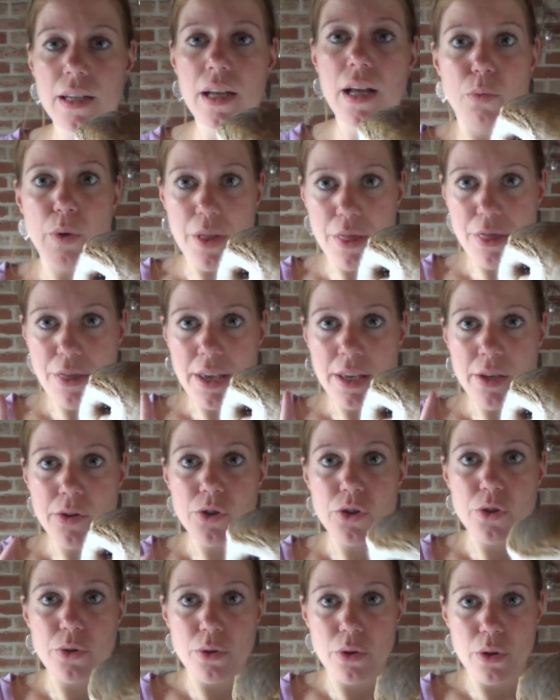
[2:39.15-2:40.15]
One thing you
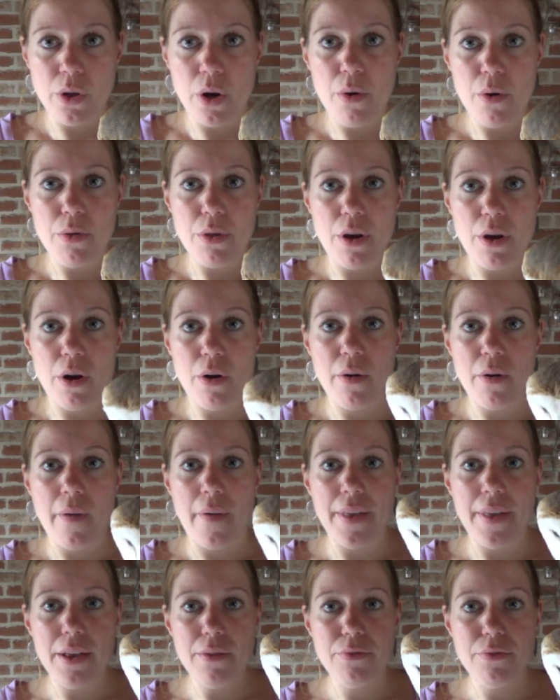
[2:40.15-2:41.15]
should know though,
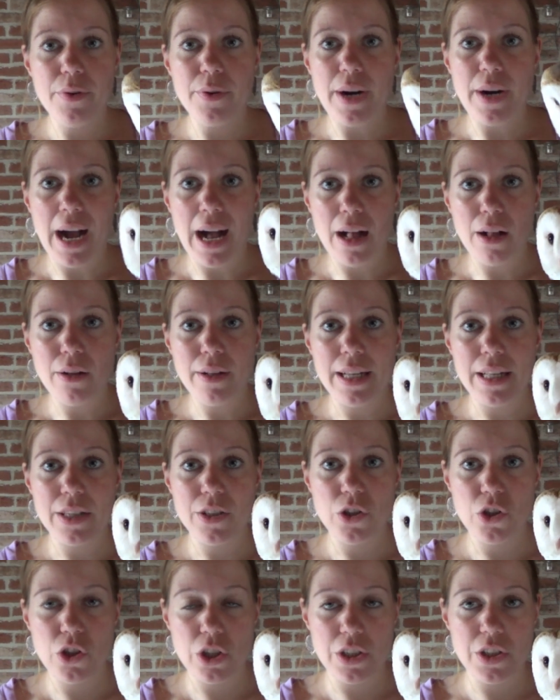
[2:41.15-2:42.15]
if your owl
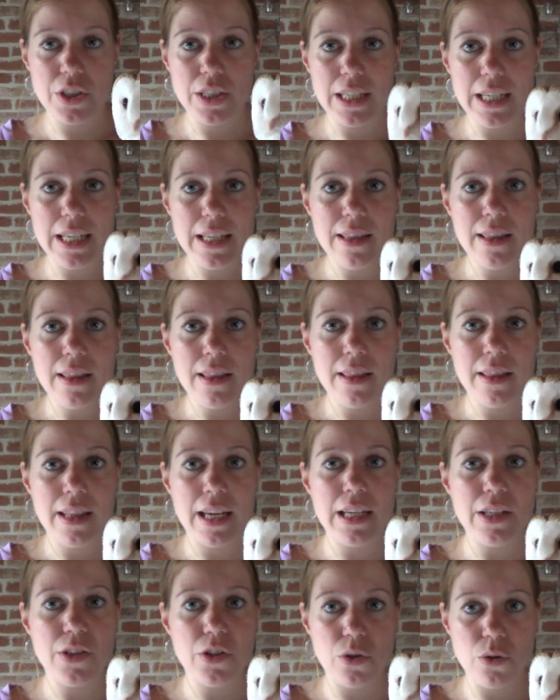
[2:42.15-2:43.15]
has just eaten,
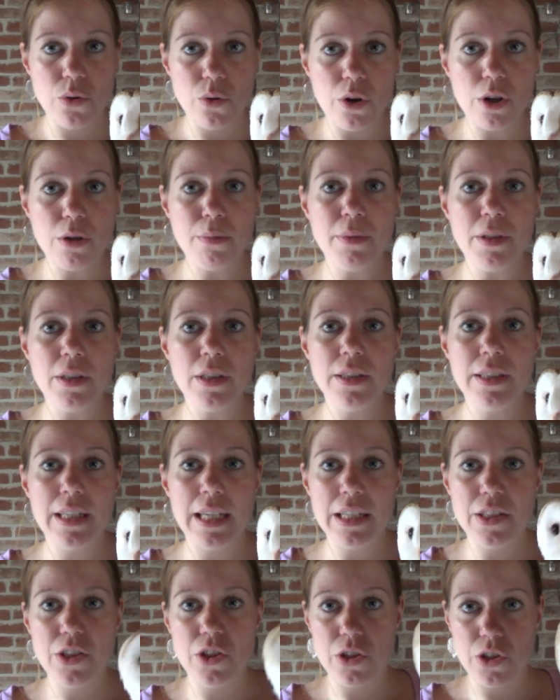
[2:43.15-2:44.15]
then it's normal that
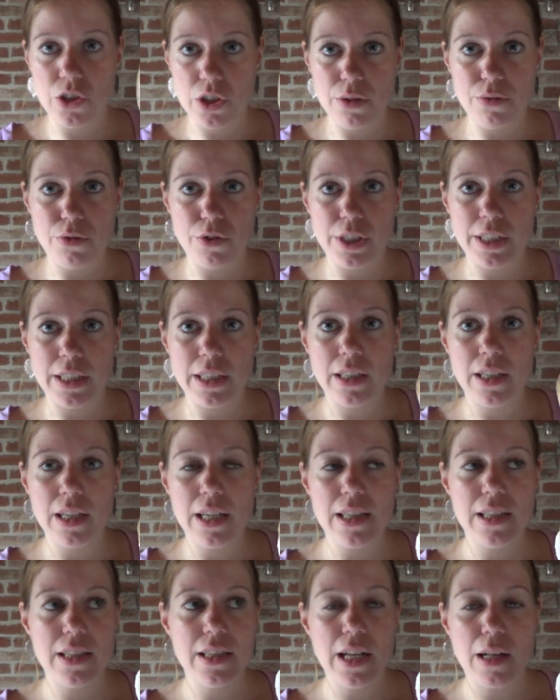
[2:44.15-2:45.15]
it's shivering.
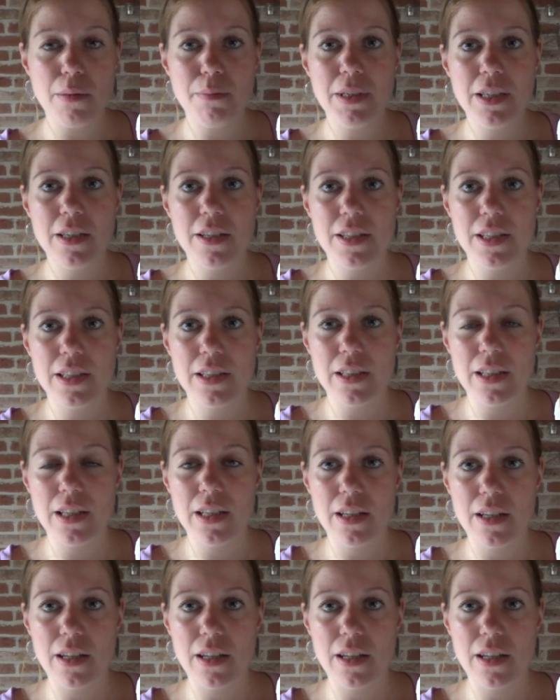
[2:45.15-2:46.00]
It's not because